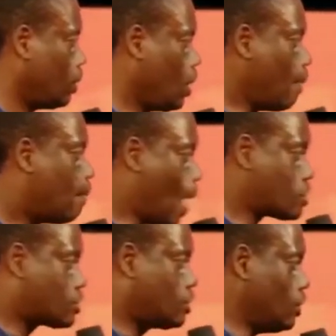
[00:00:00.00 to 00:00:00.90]
he
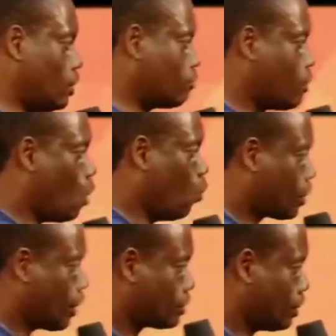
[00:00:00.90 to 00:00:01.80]
perceived their
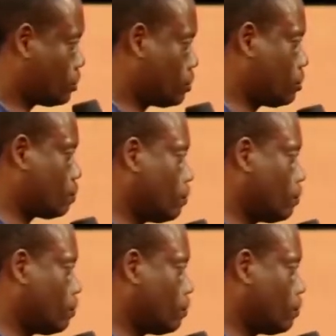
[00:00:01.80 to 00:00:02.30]
wickedness.